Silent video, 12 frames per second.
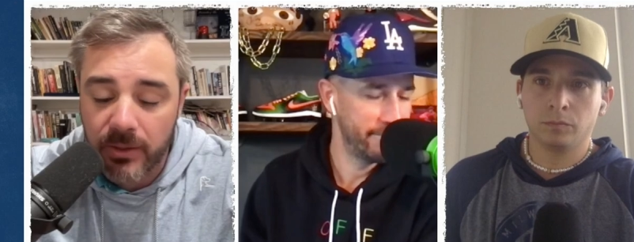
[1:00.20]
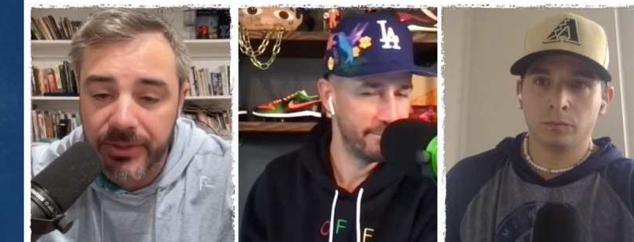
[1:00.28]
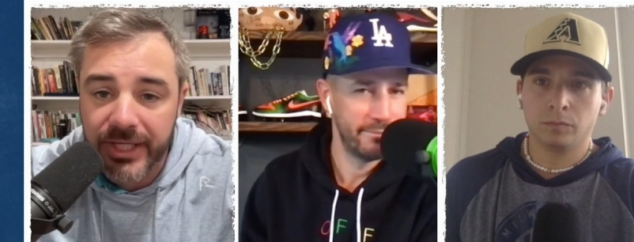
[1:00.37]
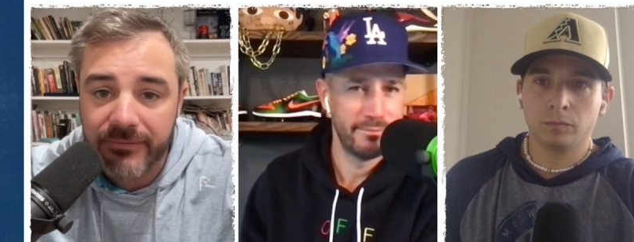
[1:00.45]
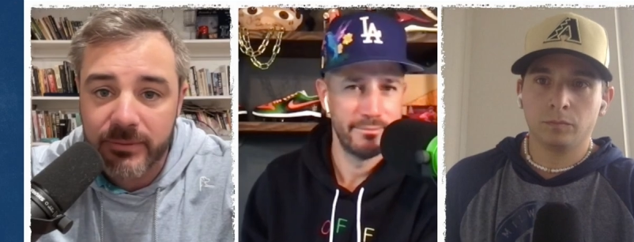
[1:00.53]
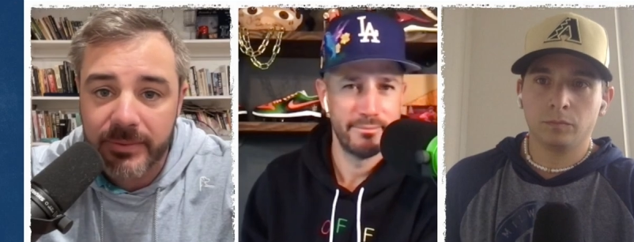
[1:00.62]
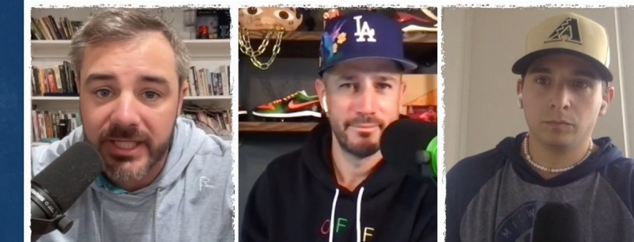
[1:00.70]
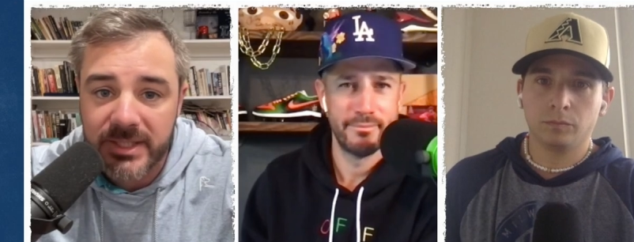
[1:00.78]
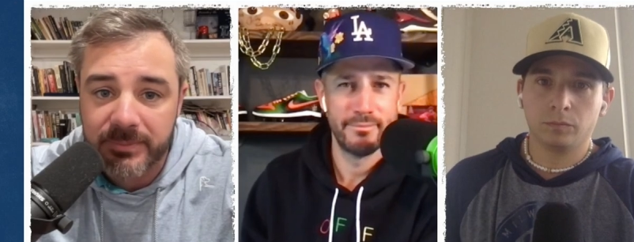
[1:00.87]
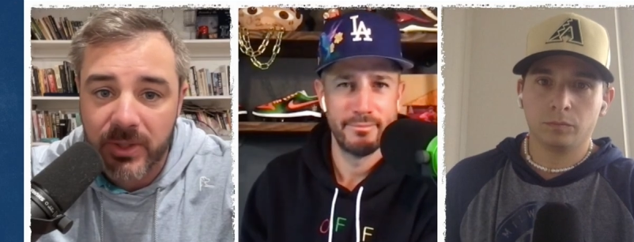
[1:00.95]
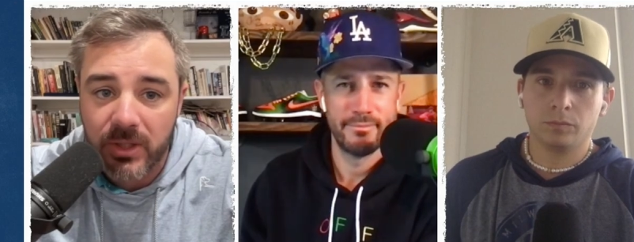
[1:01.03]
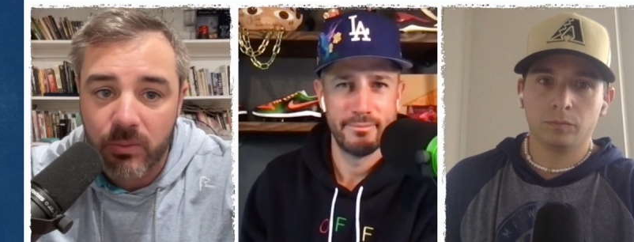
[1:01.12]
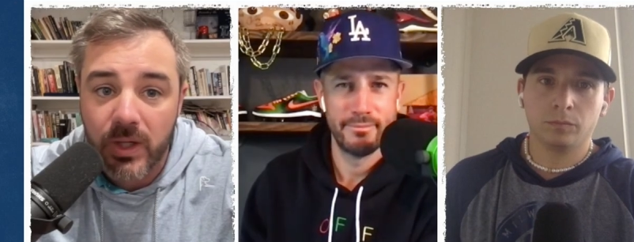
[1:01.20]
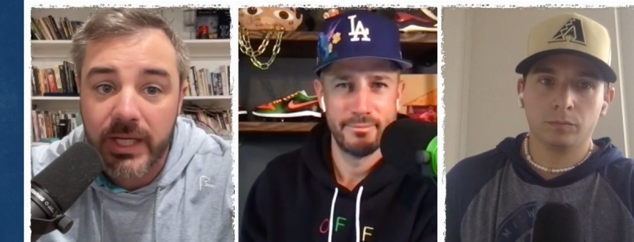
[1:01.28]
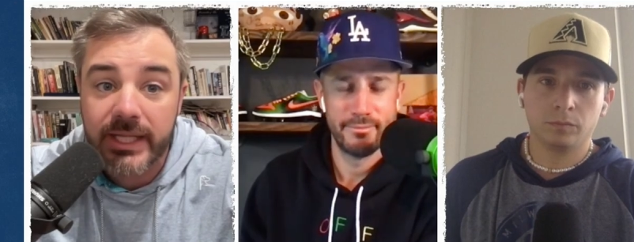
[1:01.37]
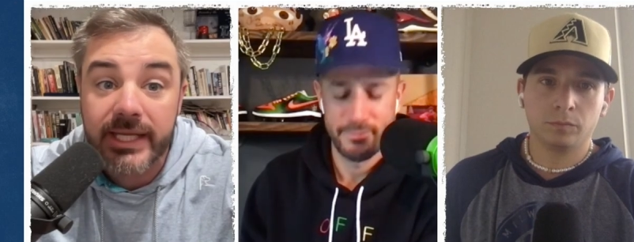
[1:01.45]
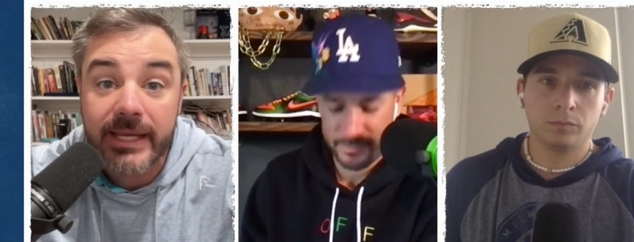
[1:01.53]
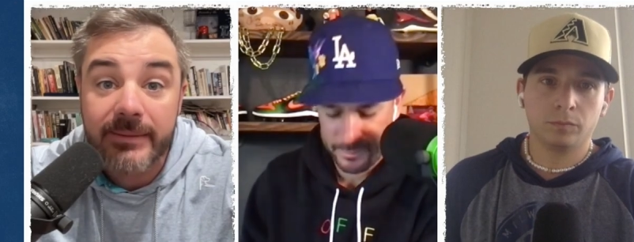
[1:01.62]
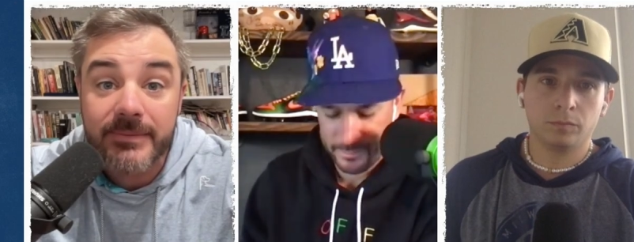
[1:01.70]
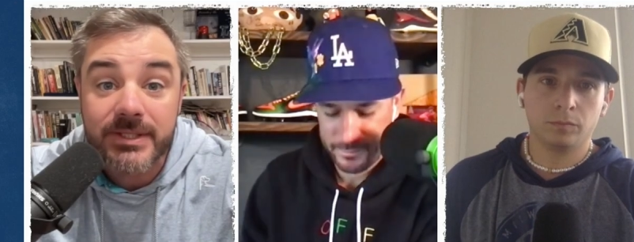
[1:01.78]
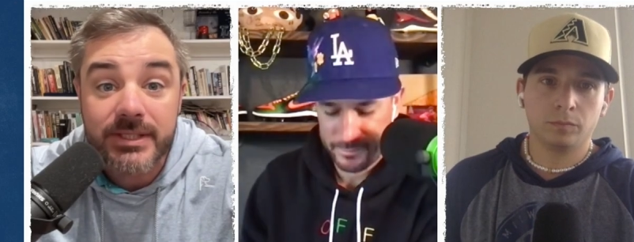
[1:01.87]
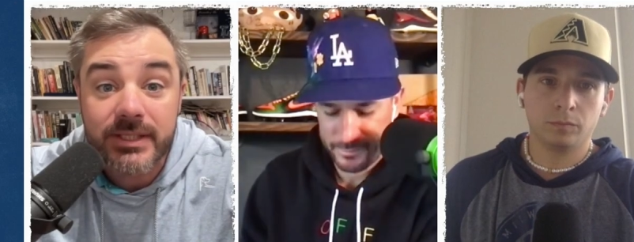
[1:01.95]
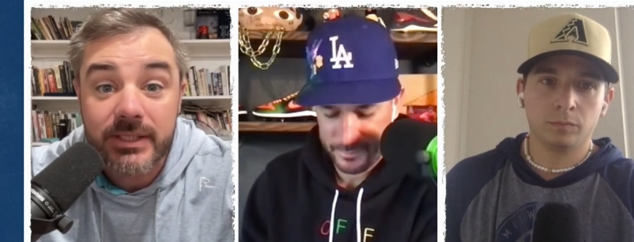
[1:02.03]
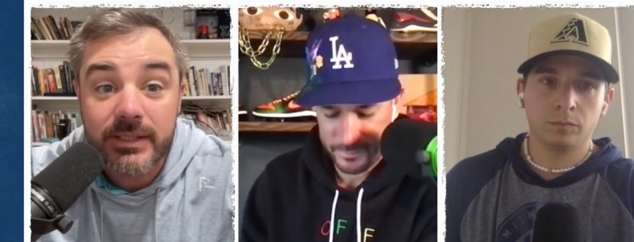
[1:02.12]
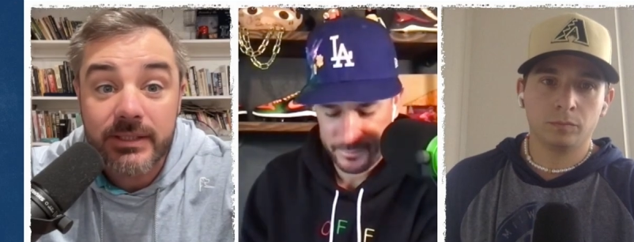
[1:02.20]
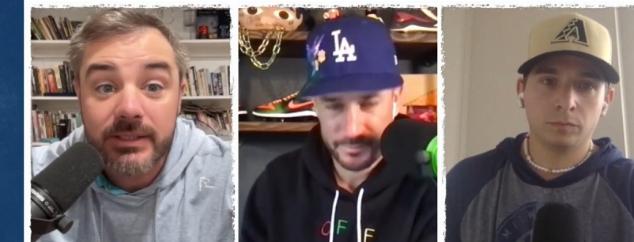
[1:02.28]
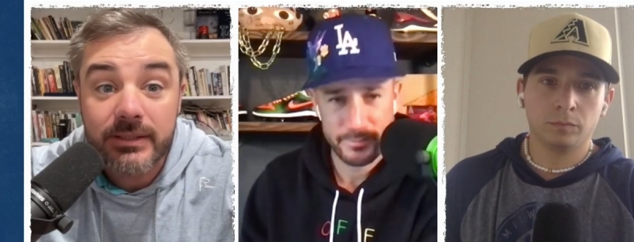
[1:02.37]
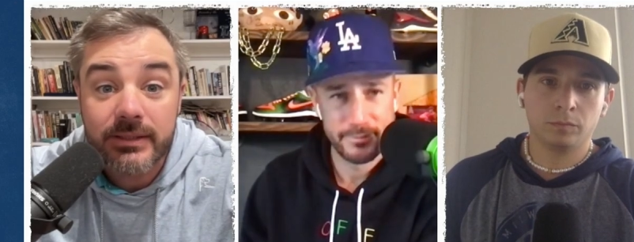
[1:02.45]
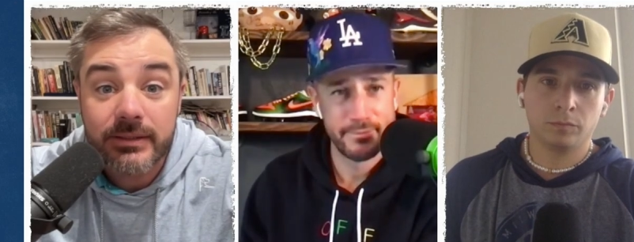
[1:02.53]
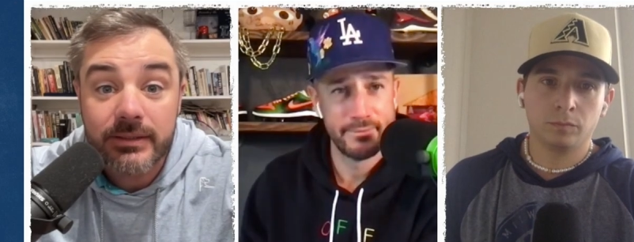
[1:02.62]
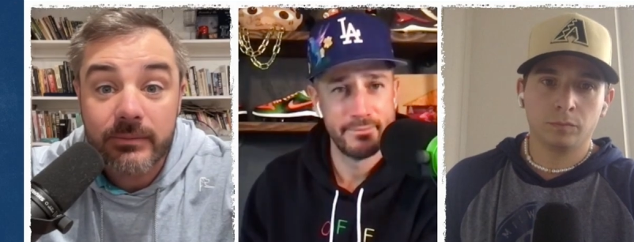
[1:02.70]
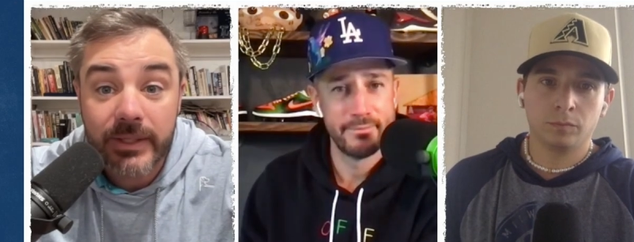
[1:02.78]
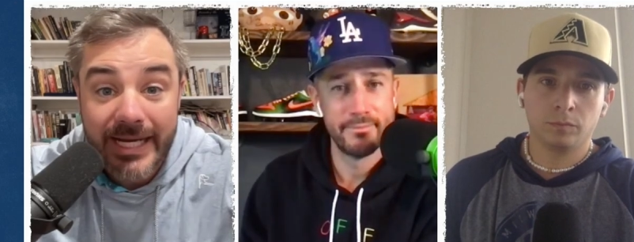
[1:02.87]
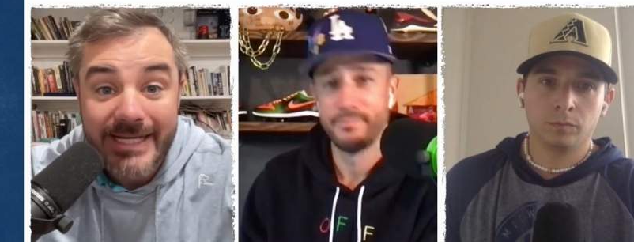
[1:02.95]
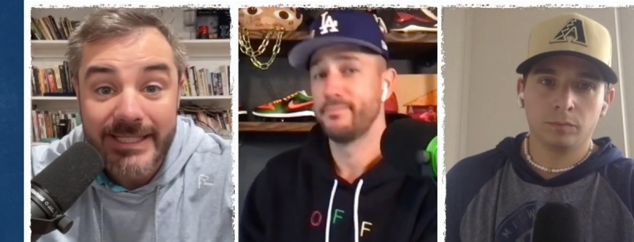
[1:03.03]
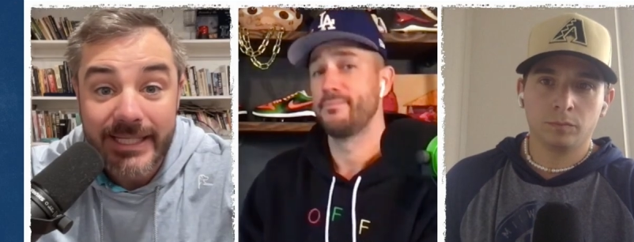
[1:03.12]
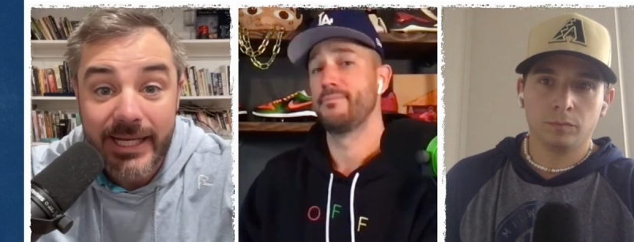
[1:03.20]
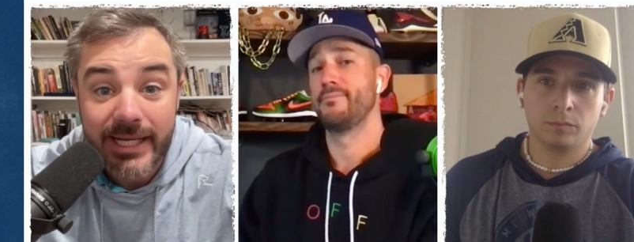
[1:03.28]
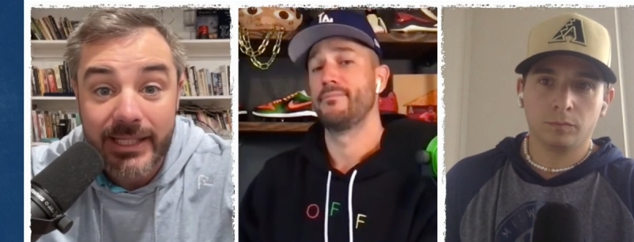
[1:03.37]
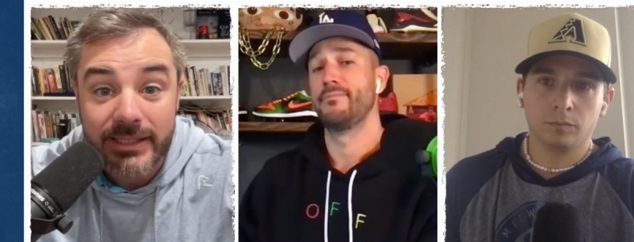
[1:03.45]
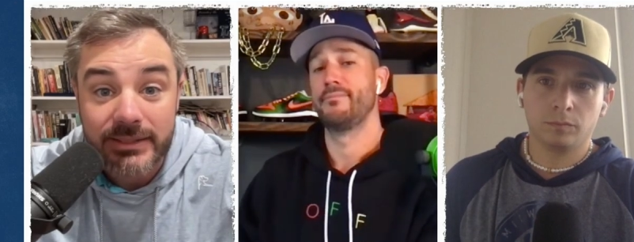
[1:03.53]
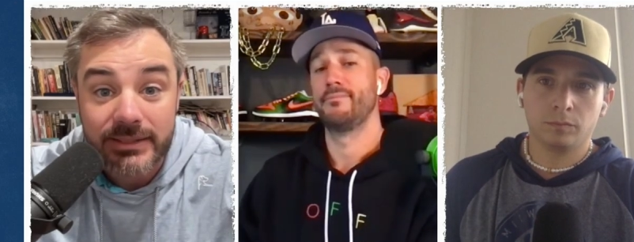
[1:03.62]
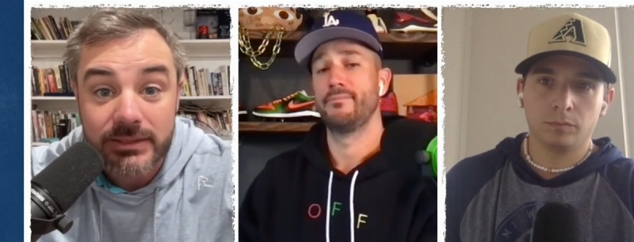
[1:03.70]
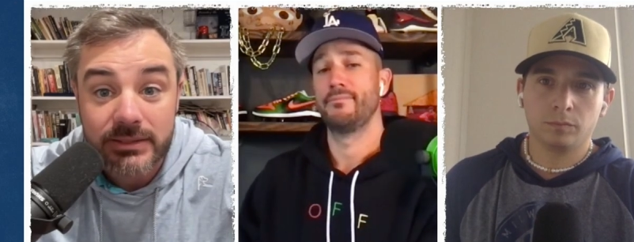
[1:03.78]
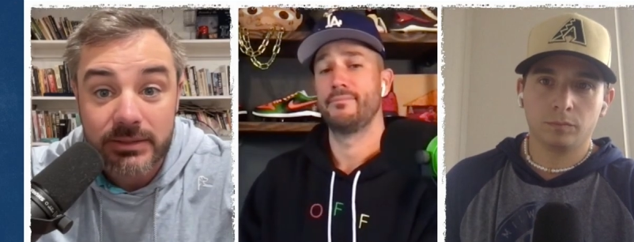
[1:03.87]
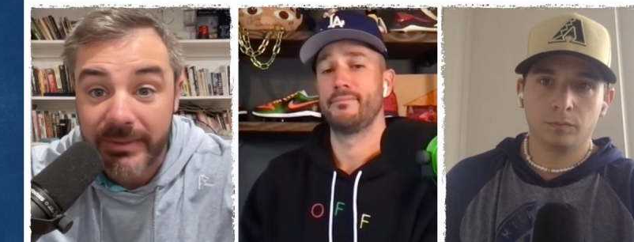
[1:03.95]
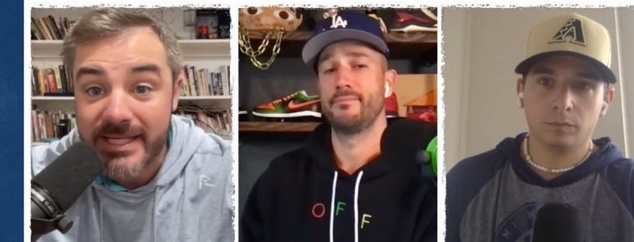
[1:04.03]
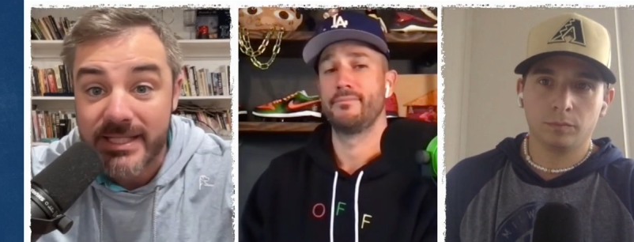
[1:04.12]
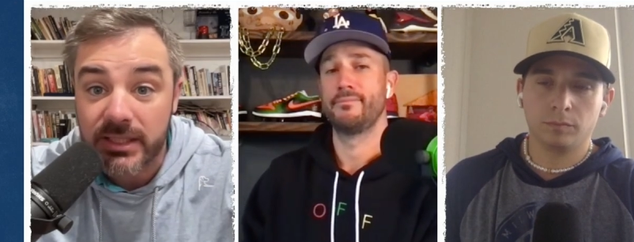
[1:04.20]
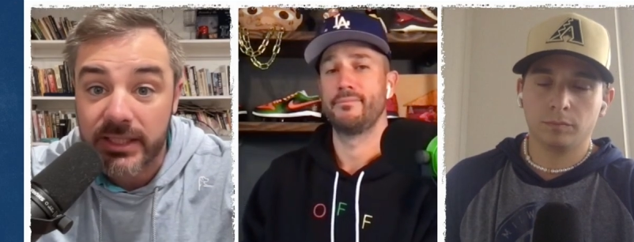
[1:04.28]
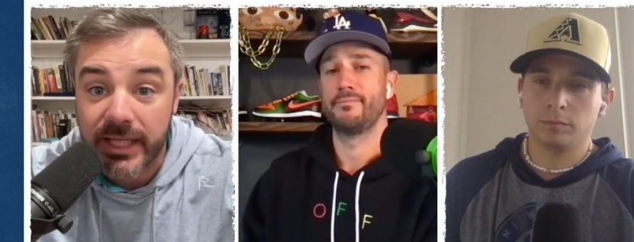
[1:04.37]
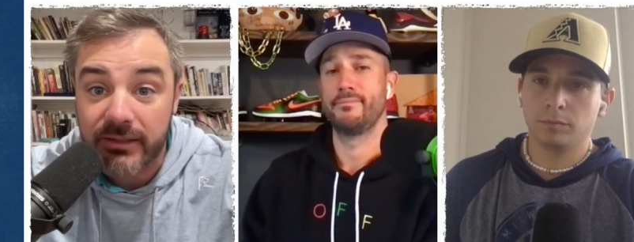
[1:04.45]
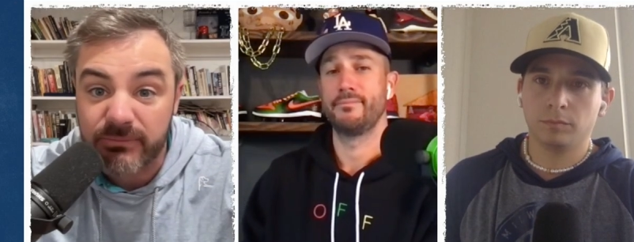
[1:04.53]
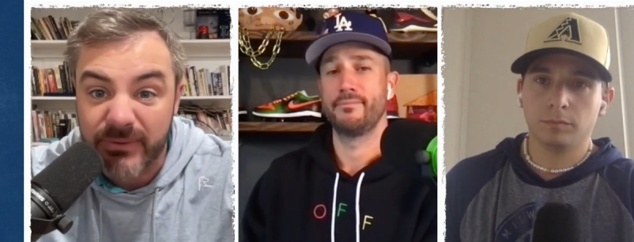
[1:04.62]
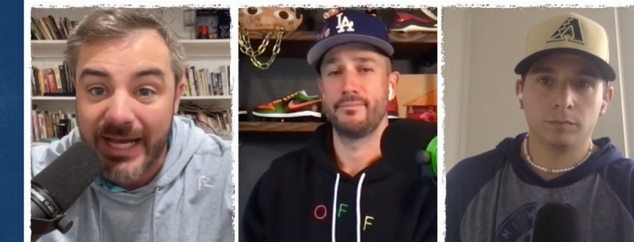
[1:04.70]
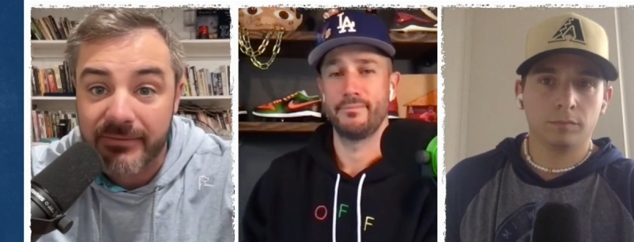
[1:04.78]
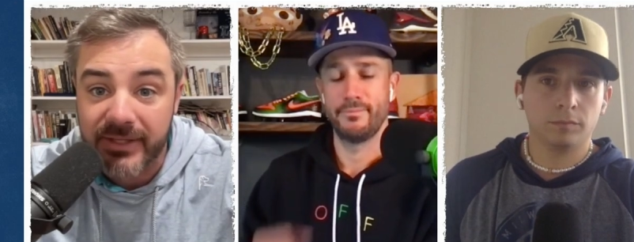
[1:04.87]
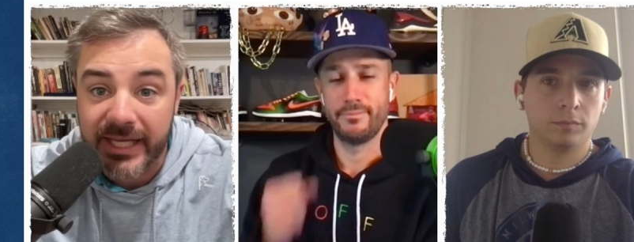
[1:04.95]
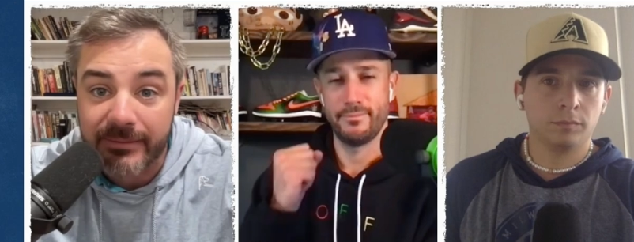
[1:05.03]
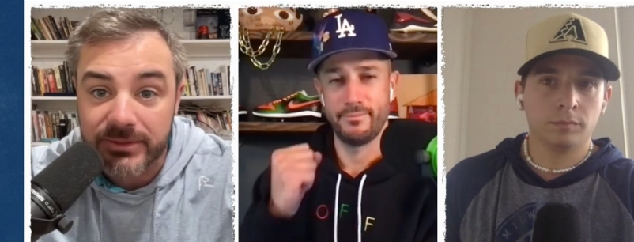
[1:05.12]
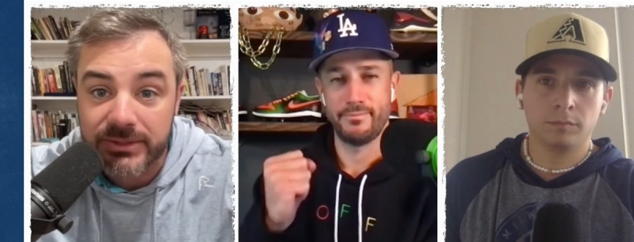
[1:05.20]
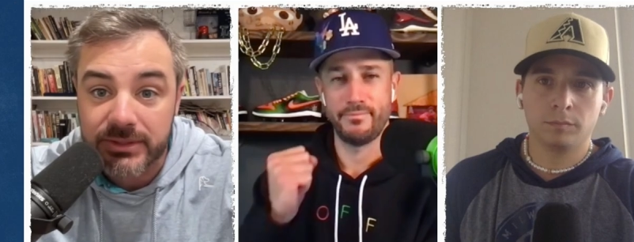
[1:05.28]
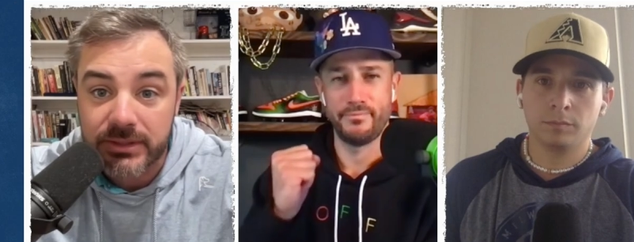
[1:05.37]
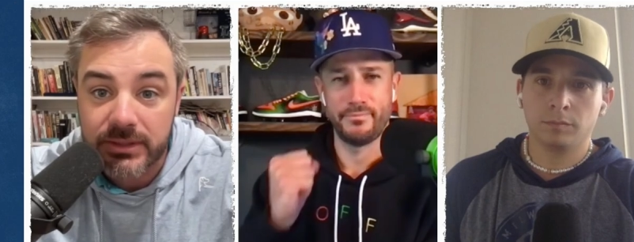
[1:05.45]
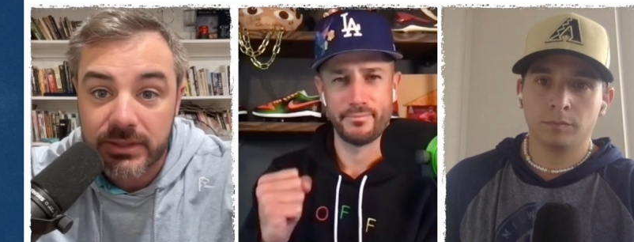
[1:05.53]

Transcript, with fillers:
Speaker 1: day for baseball, and one of the games went eighteen innings. So basically like five games.